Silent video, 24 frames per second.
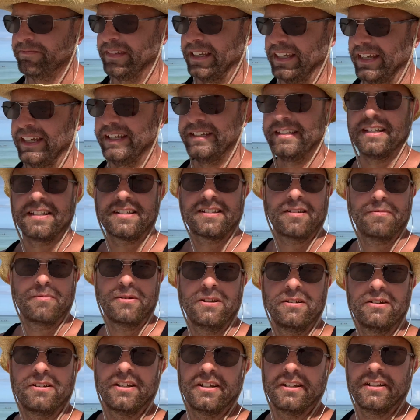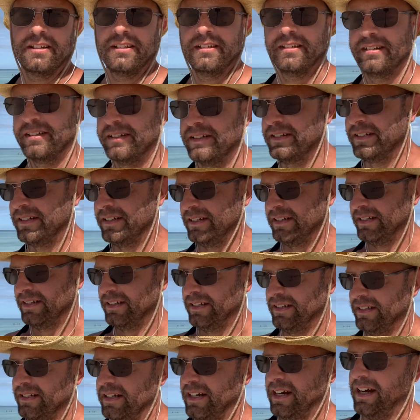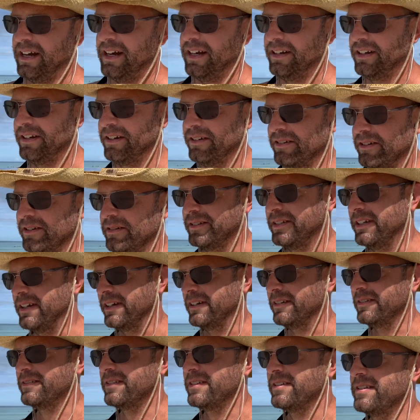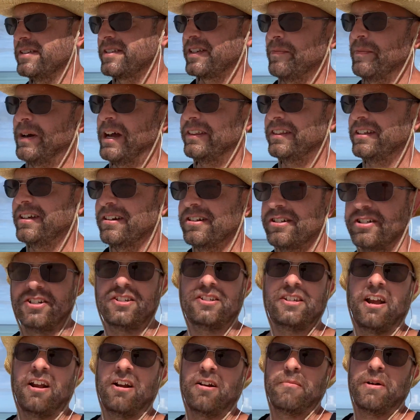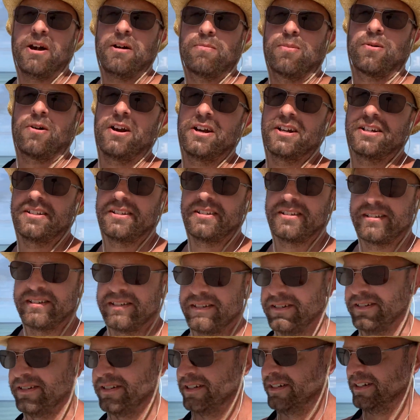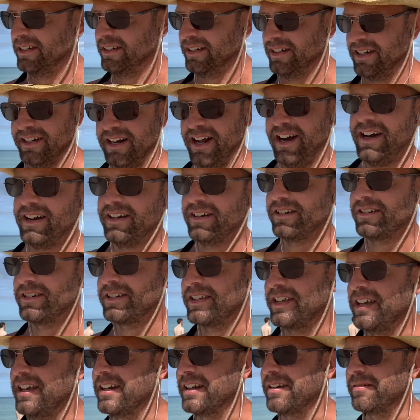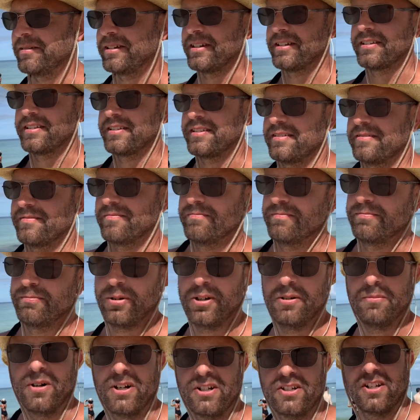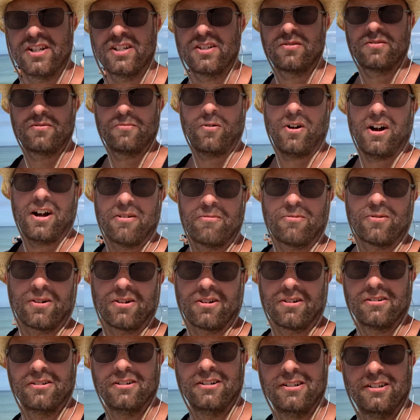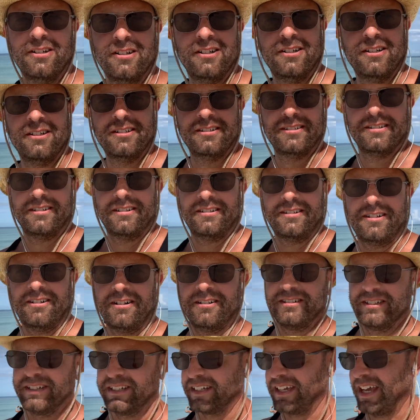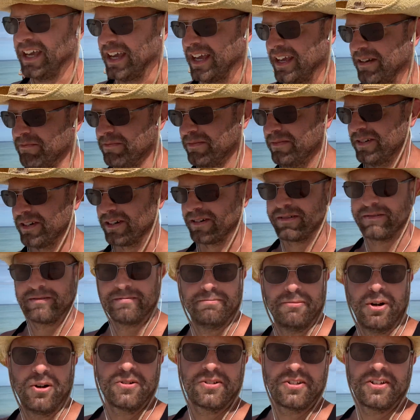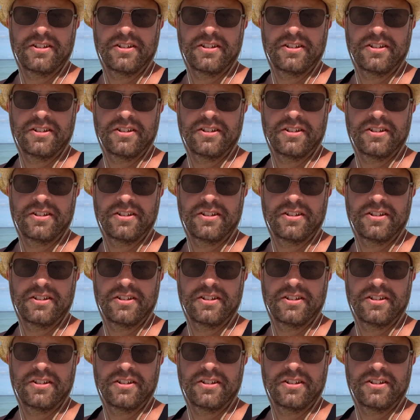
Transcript: in this community. I know that, you know, some out there just care about price, and I understand it, because pretty much that's why we're all in the game, or most